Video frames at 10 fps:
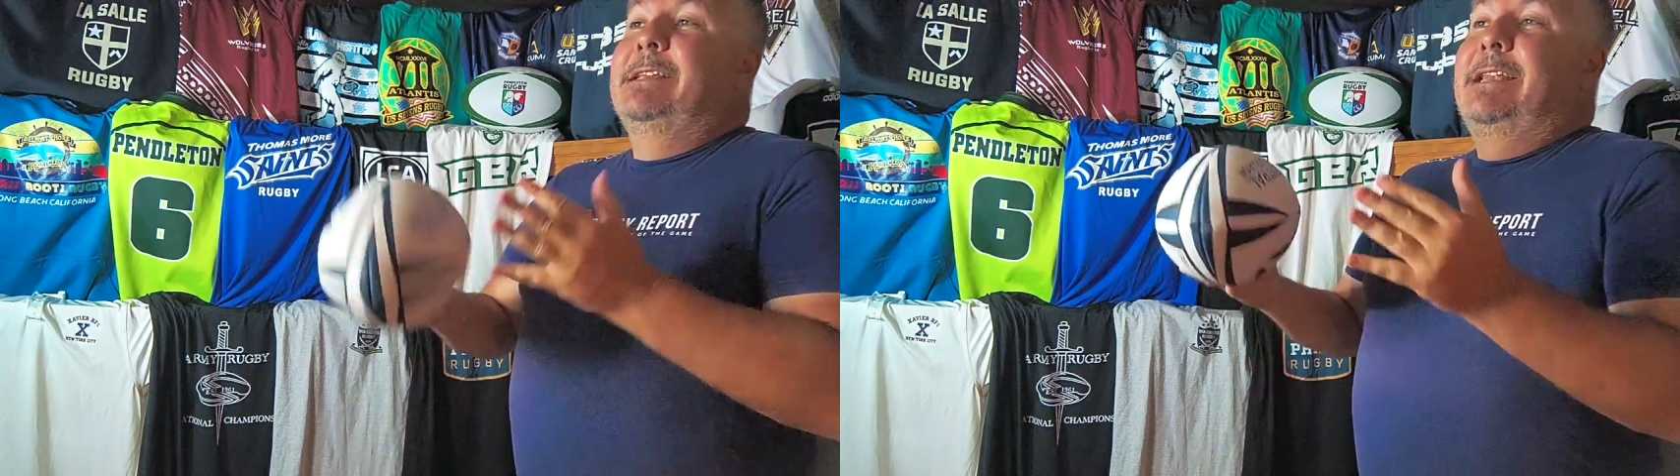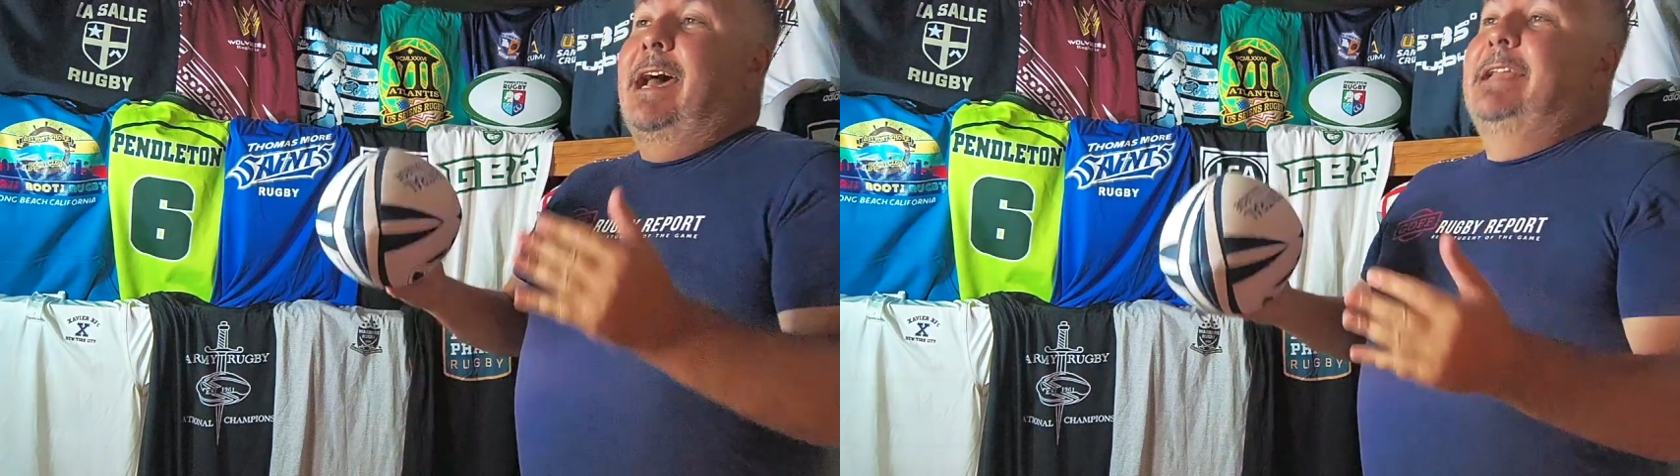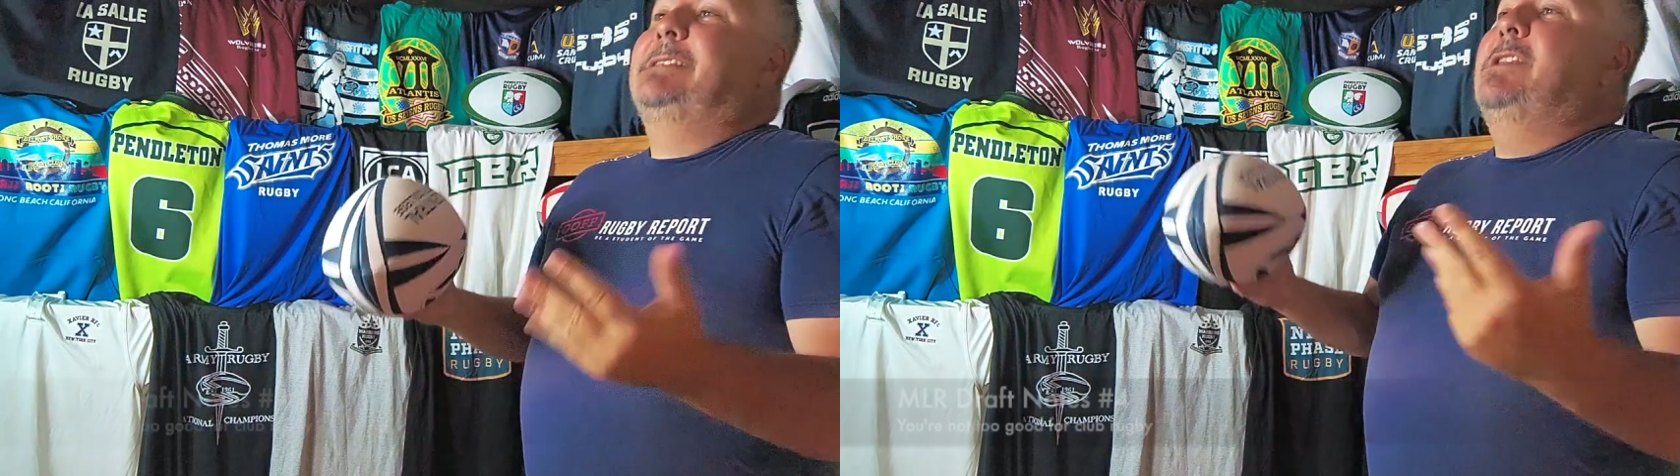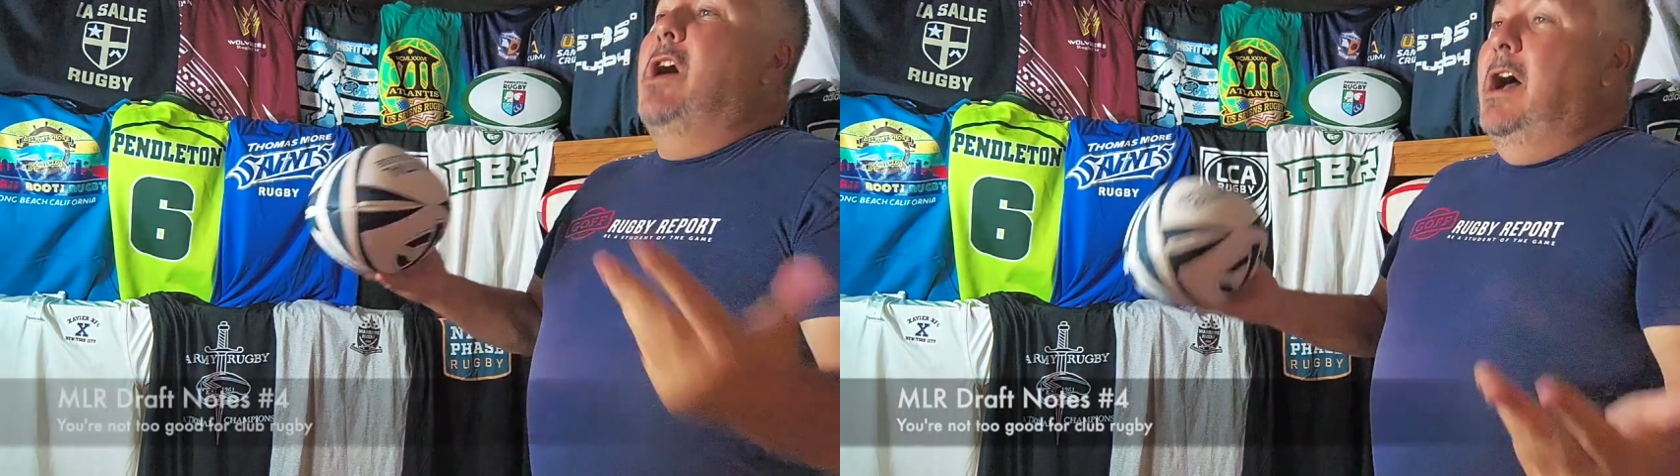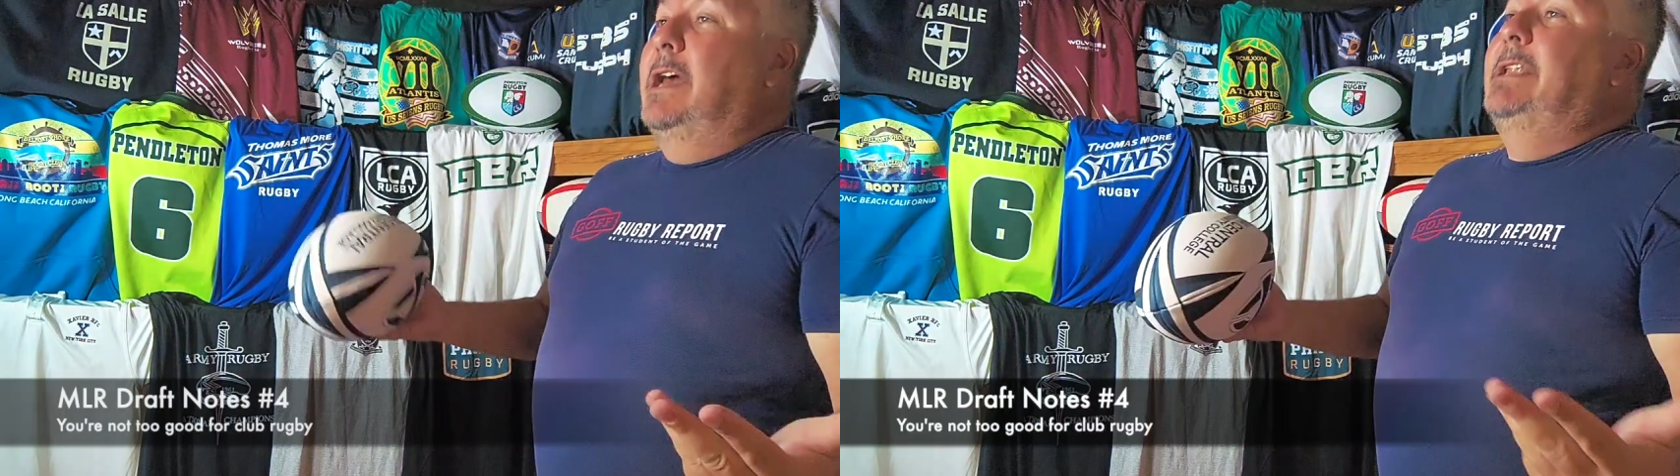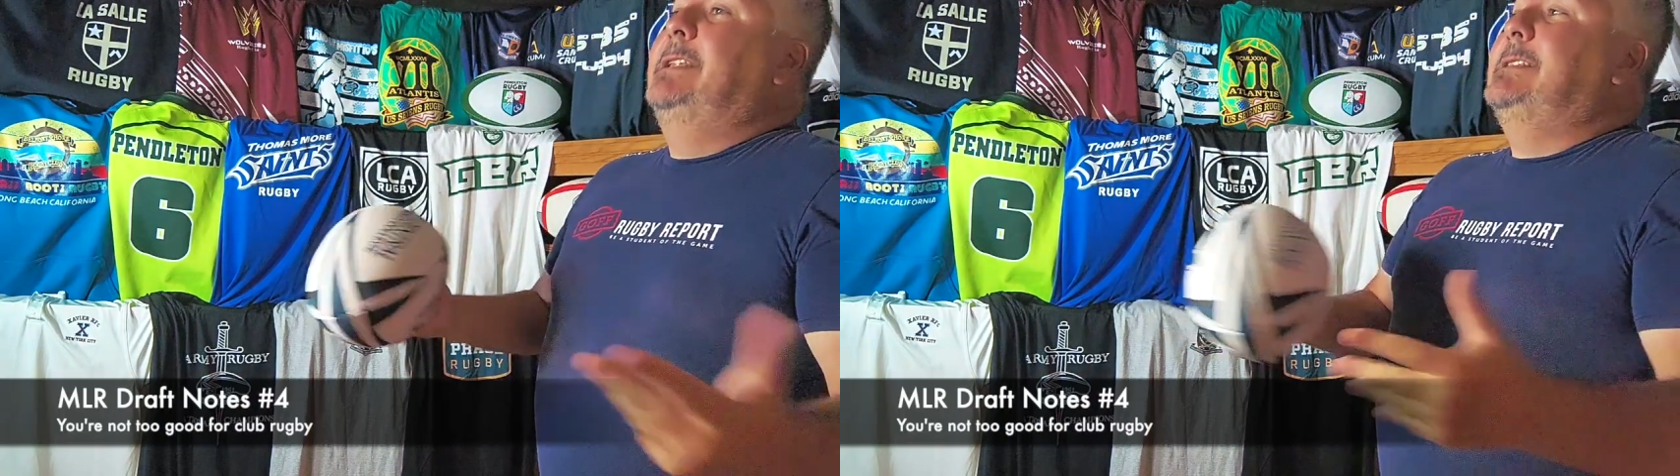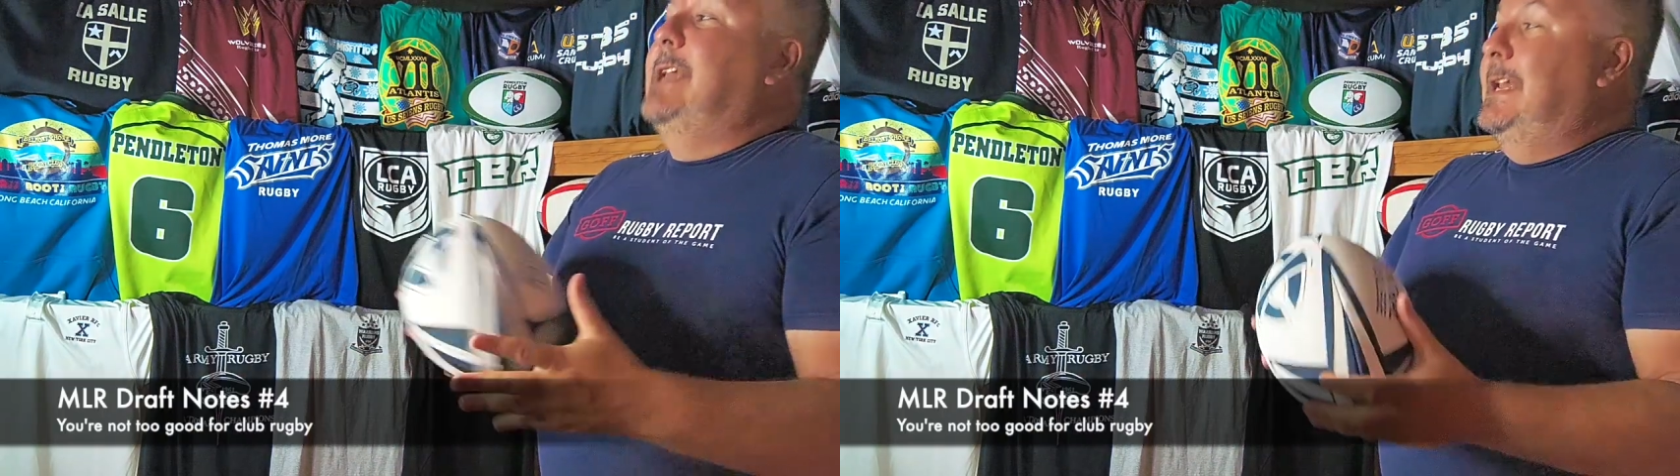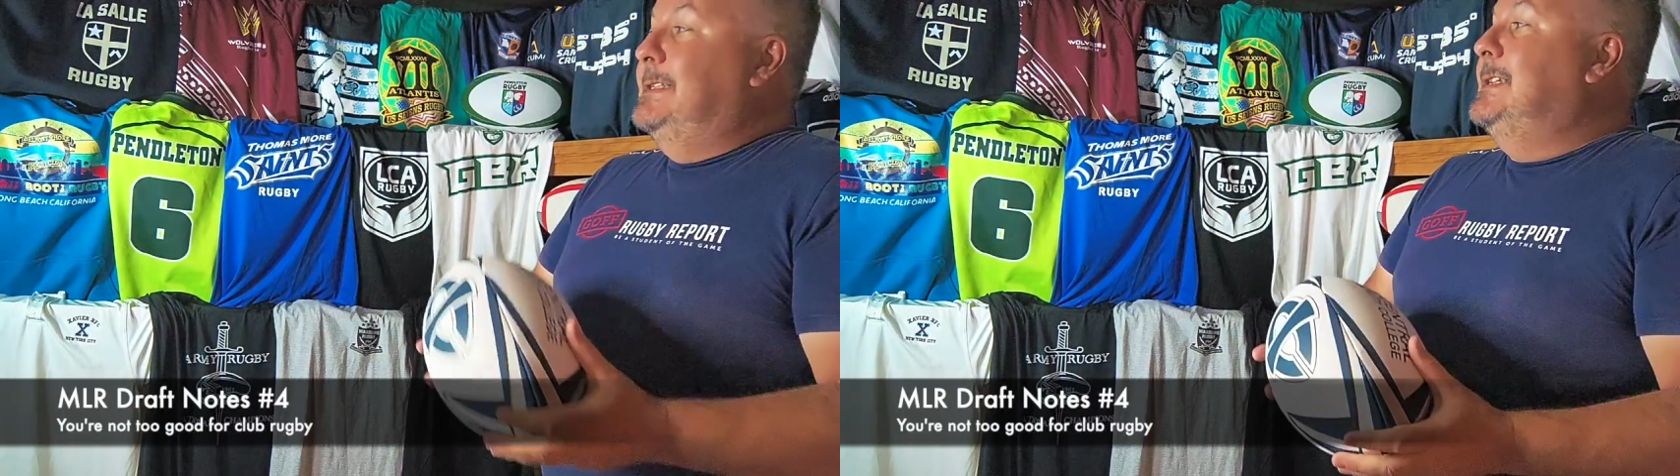nice nod and
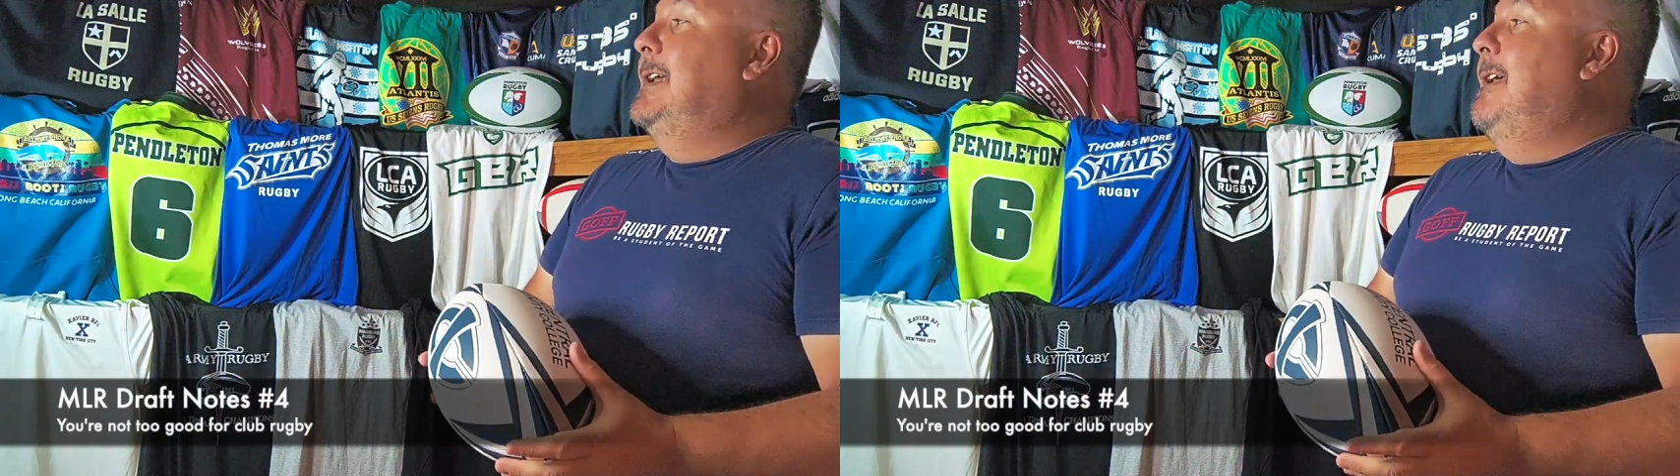says,